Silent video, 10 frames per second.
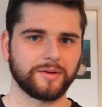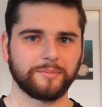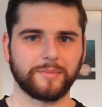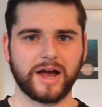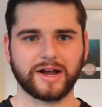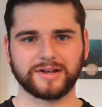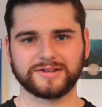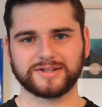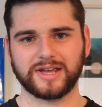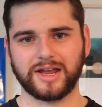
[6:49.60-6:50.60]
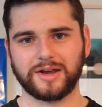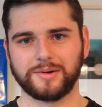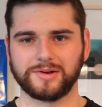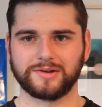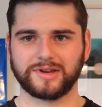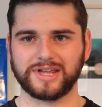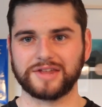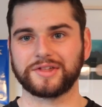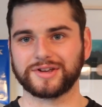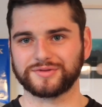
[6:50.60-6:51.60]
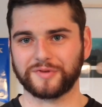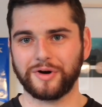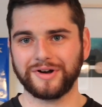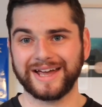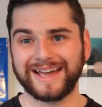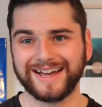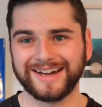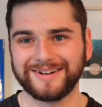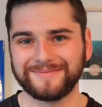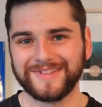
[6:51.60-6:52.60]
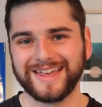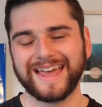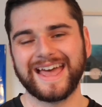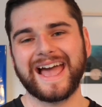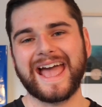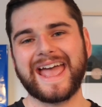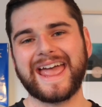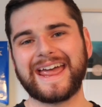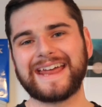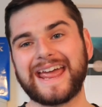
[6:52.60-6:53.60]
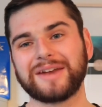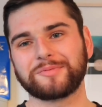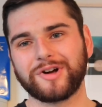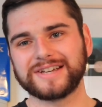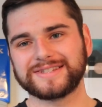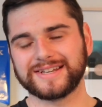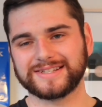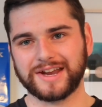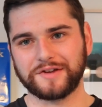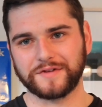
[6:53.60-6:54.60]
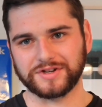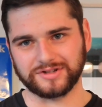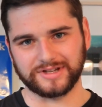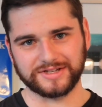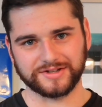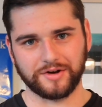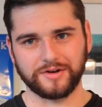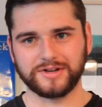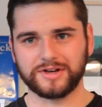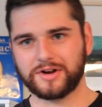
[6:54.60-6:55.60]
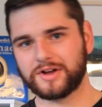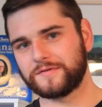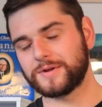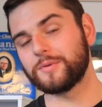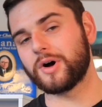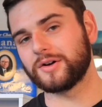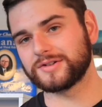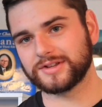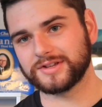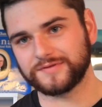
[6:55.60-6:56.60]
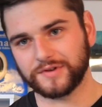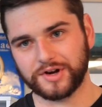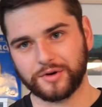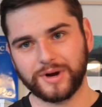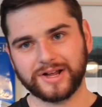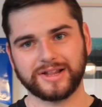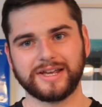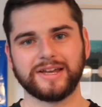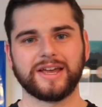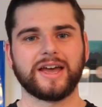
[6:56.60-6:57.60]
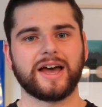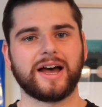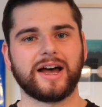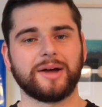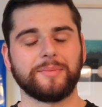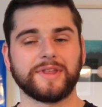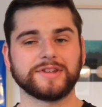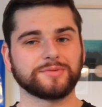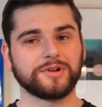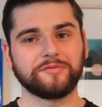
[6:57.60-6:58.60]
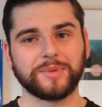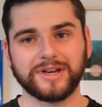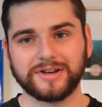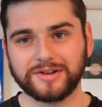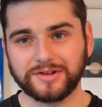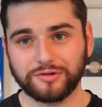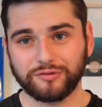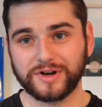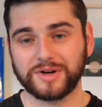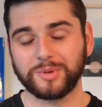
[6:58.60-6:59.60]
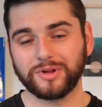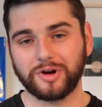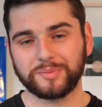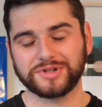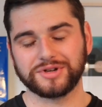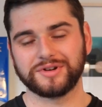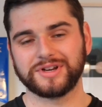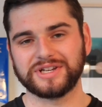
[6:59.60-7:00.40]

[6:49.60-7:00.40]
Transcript: markets can get things wrong and price things inefficiently. So, you know, if you were onto this very quickly, this would have been an incredible opportunity